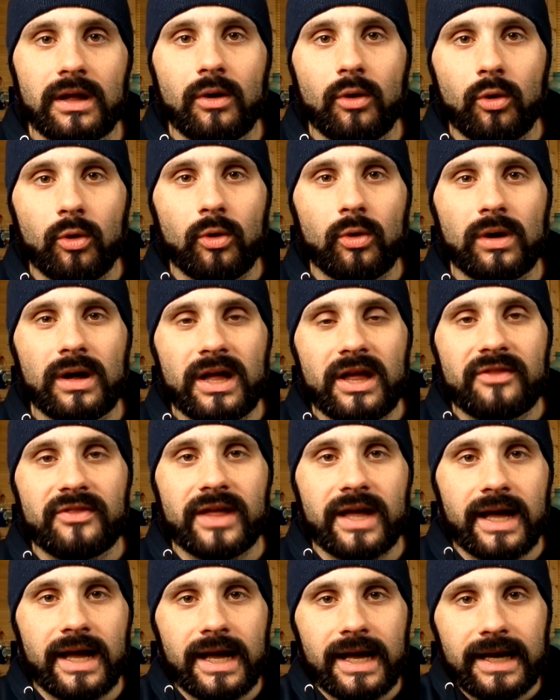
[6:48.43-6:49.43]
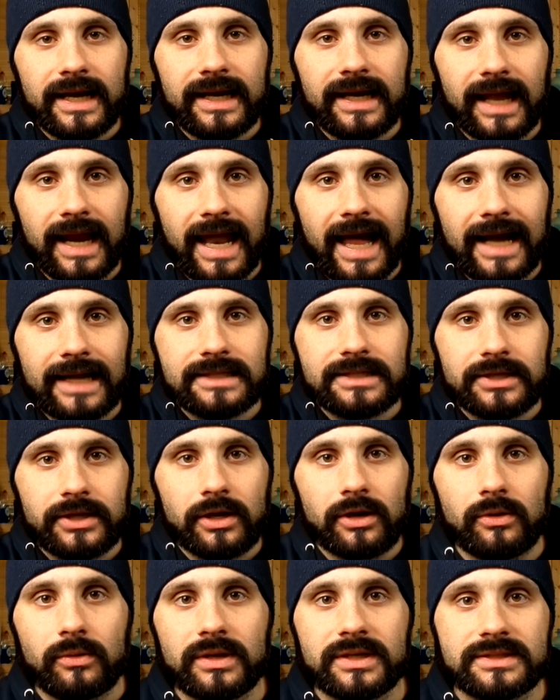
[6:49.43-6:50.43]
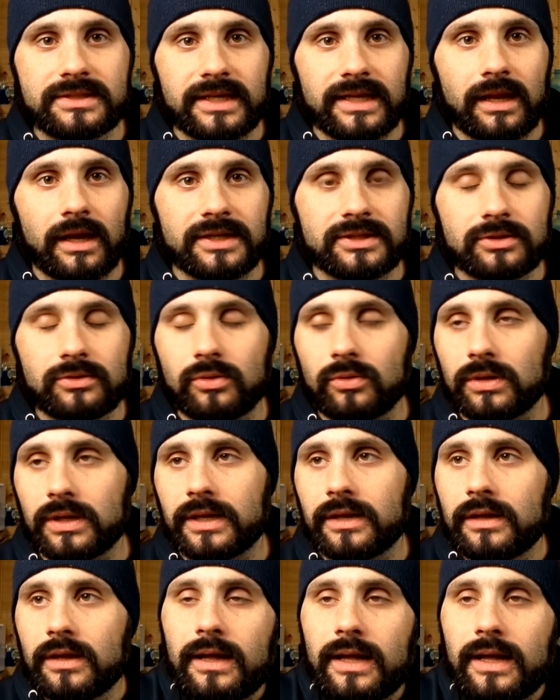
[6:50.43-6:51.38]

or their Galactico, as they like to call it.